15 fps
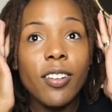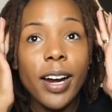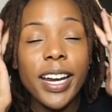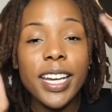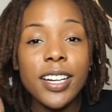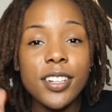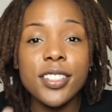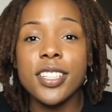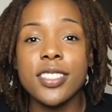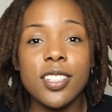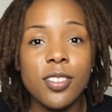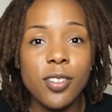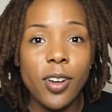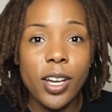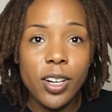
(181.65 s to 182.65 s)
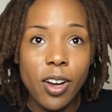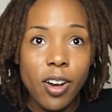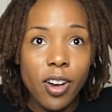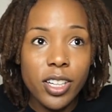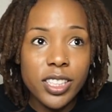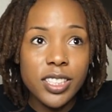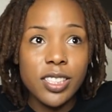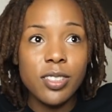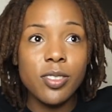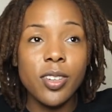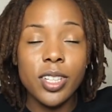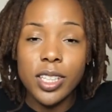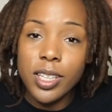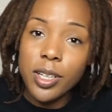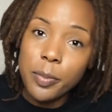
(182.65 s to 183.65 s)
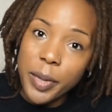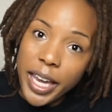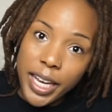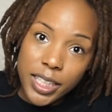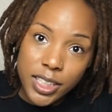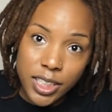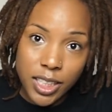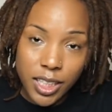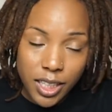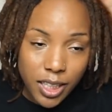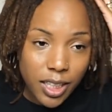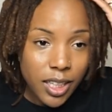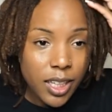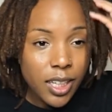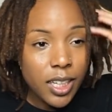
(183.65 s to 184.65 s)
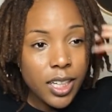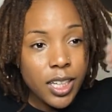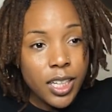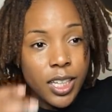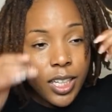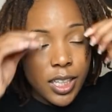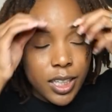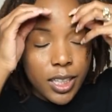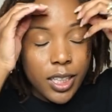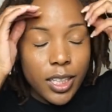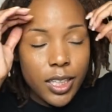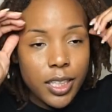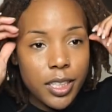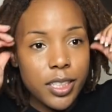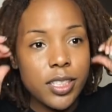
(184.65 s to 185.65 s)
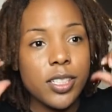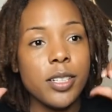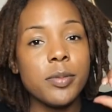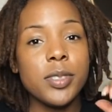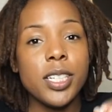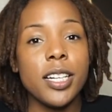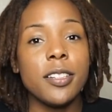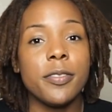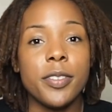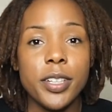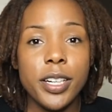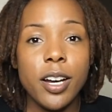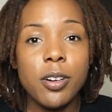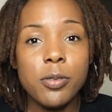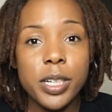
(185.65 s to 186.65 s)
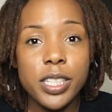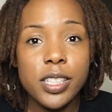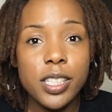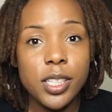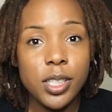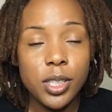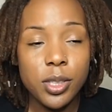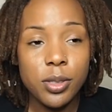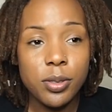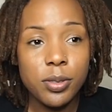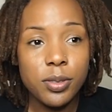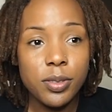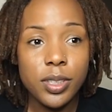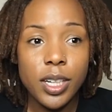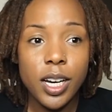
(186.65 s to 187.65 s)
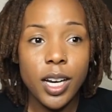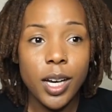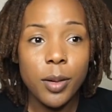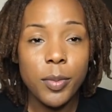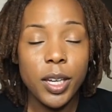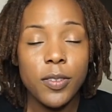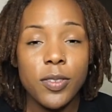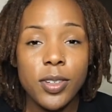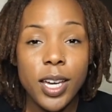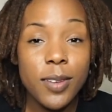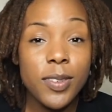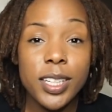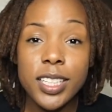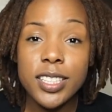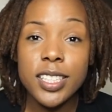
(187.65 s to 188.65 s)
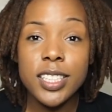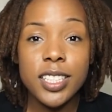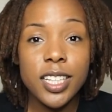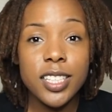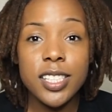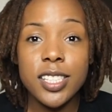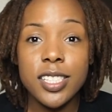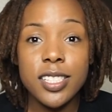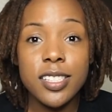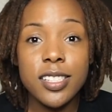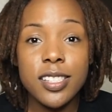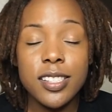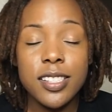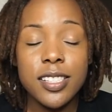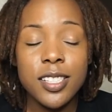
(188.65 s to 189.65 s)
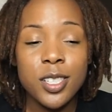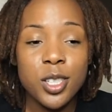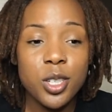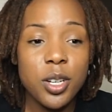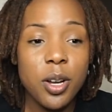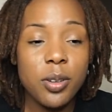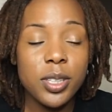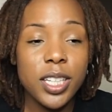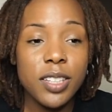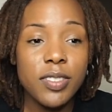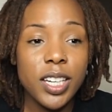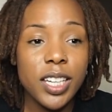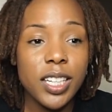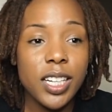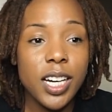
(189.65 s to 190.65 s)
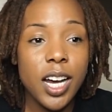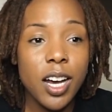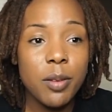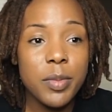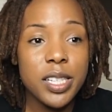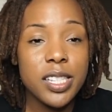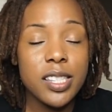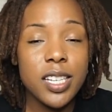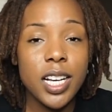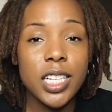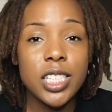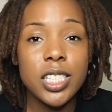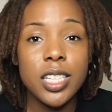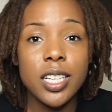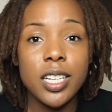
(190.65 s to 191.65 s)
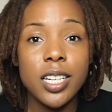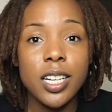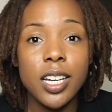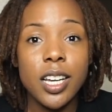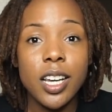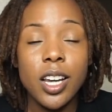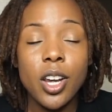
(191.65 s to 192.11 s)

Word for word: right here doesn't grow at all. It's still going to look patchy. So I'm trying to figure out what to do. Um, if you have any suggestions, you know, leave it in the comment section.